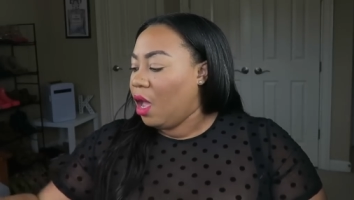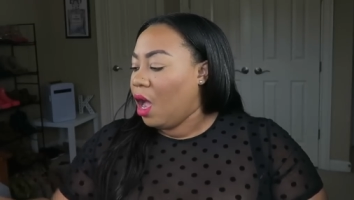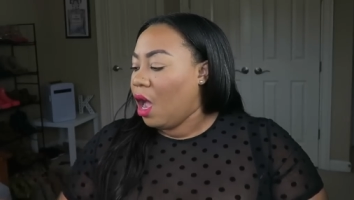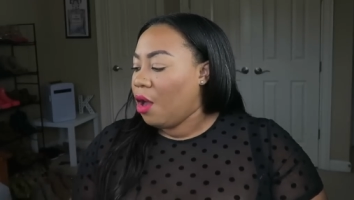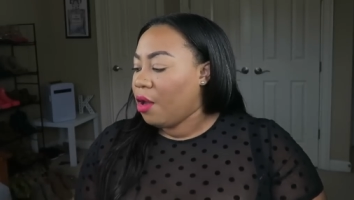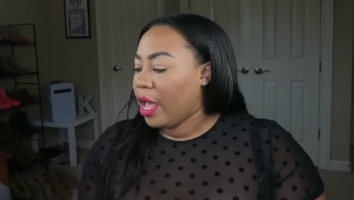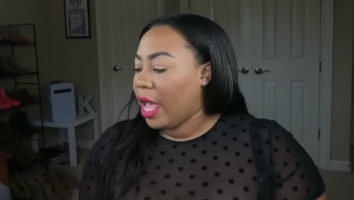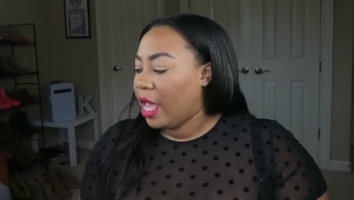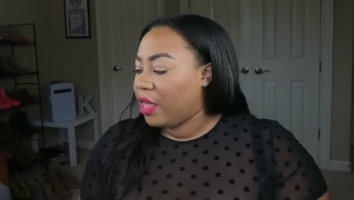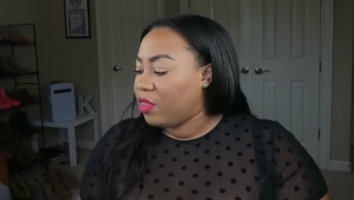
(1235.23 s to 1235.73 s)

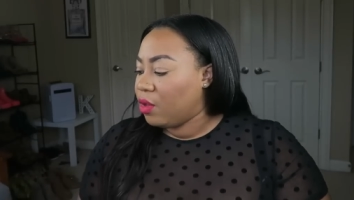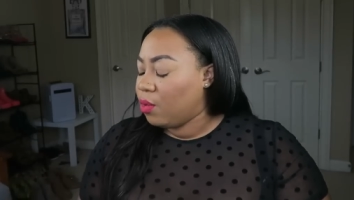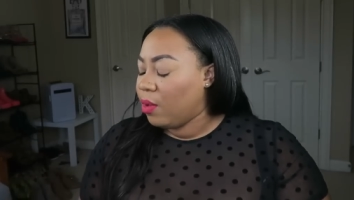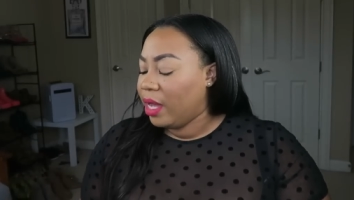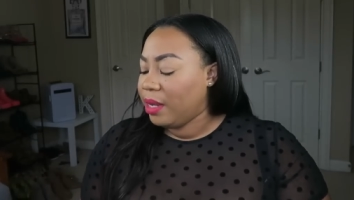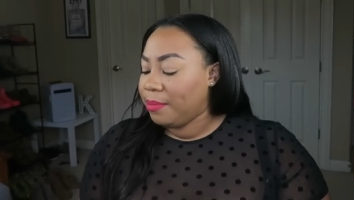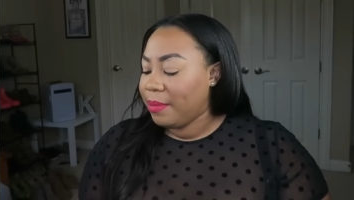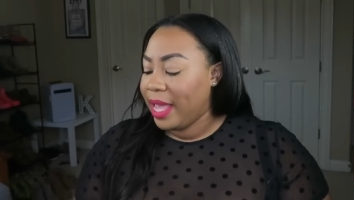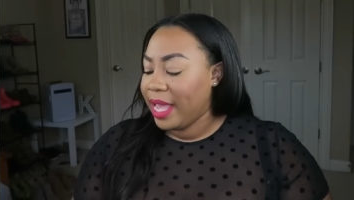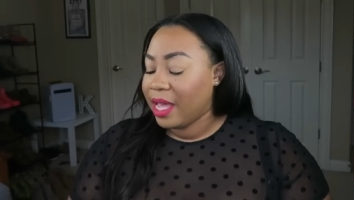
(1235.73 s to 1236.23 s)
Okay, the
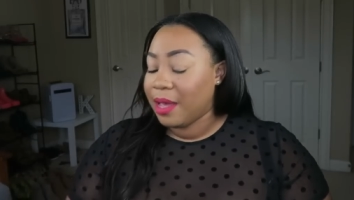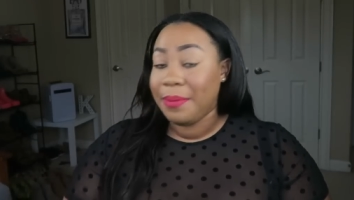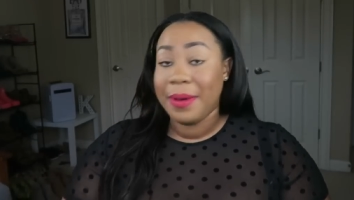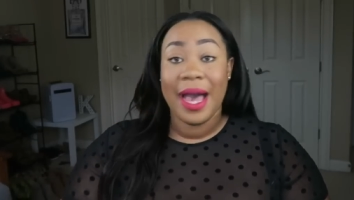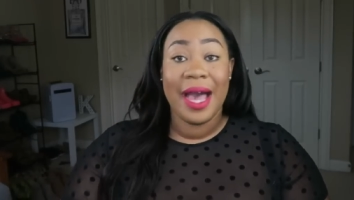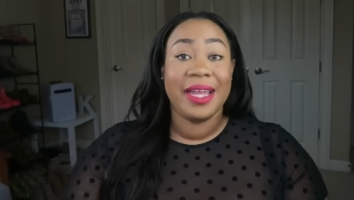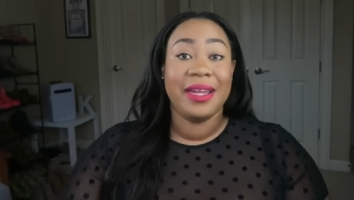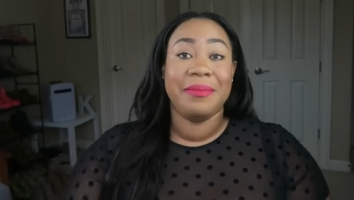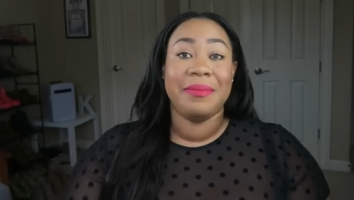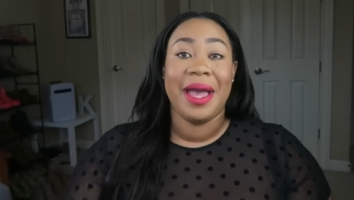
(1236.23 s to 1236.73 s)
one makeup
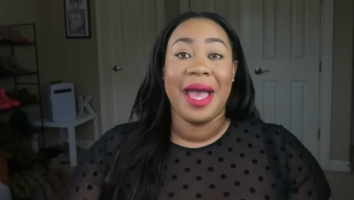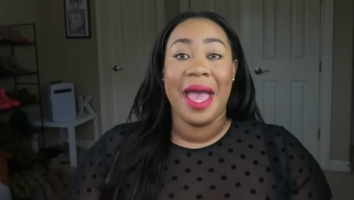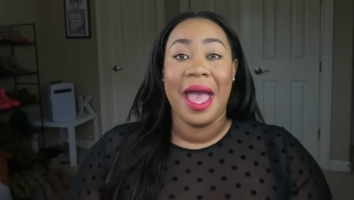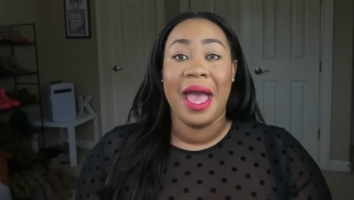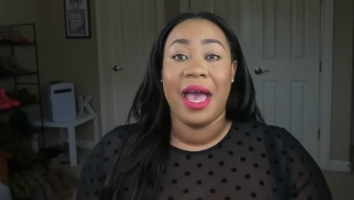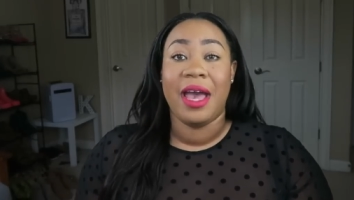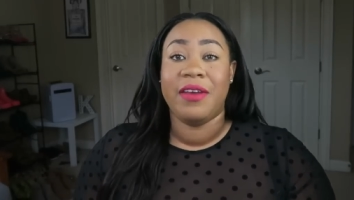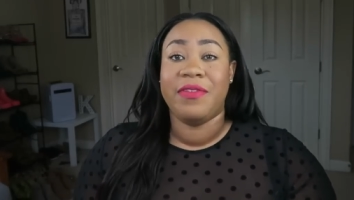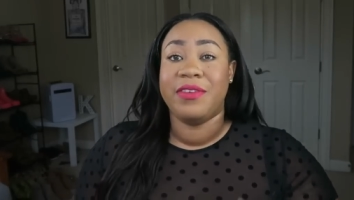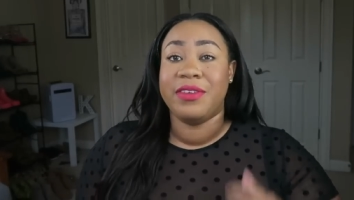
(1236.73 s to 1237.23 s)
item I
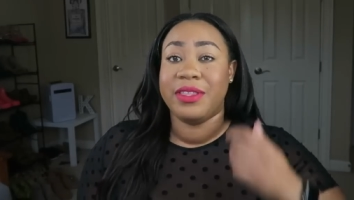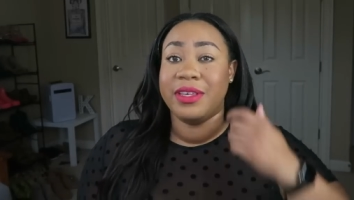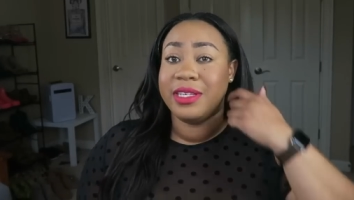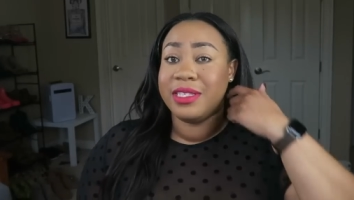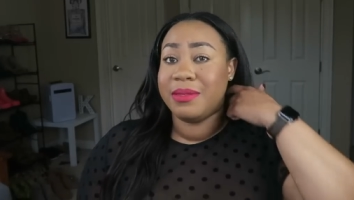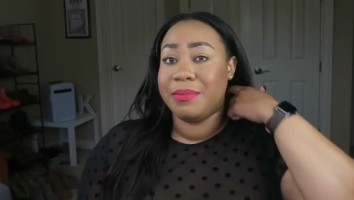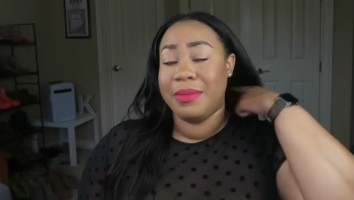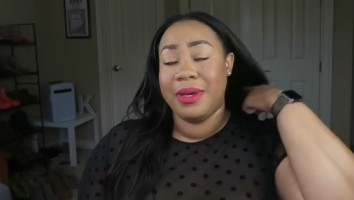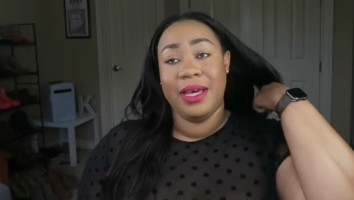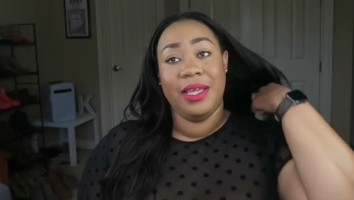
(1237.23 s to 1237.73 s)
have for
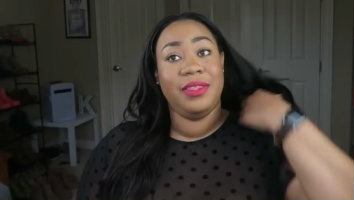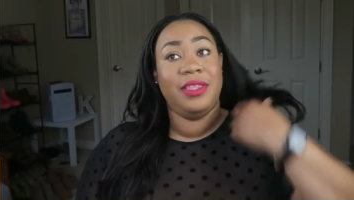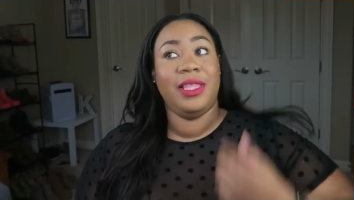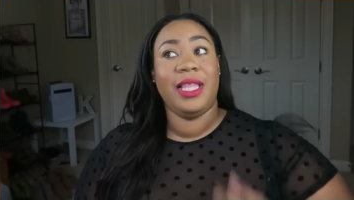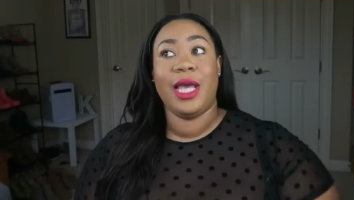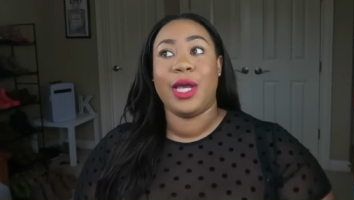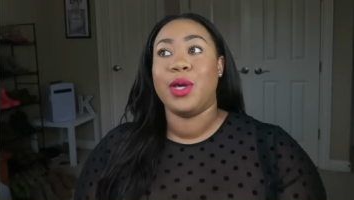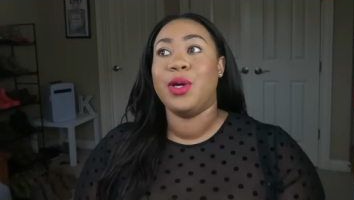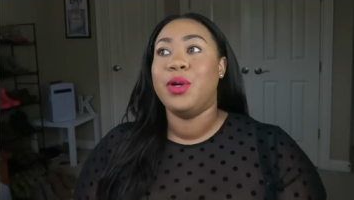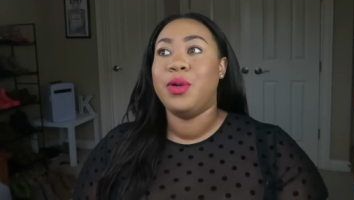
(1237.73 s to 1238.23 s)
this month,
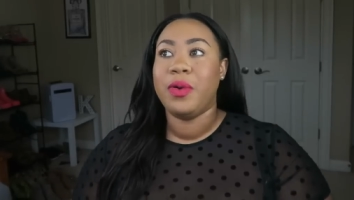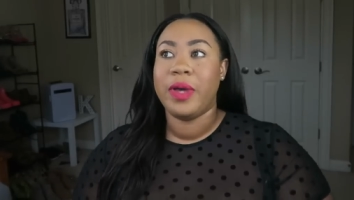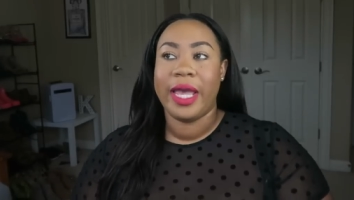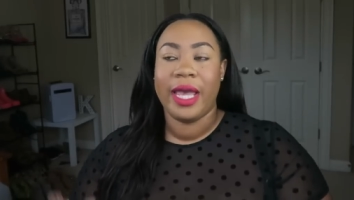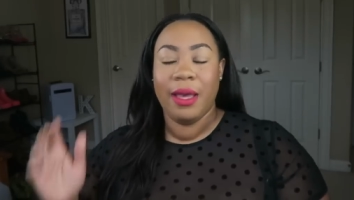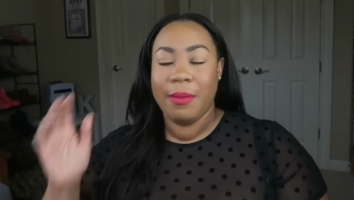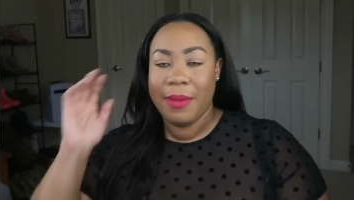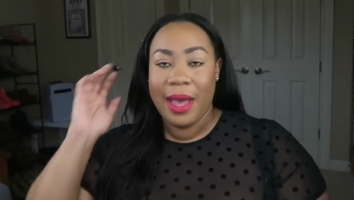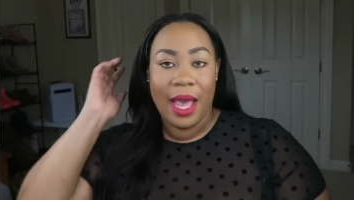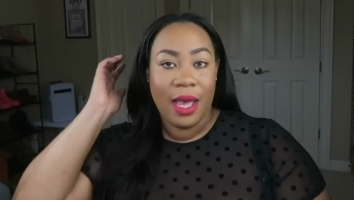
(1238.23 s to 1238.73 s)
like, who
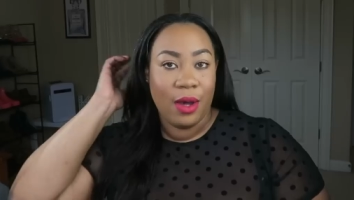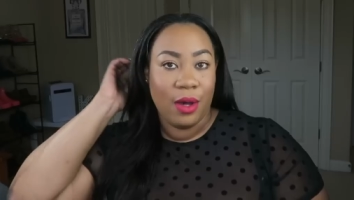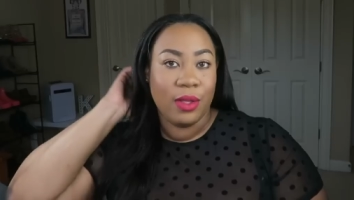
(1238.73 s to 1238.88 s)
am I?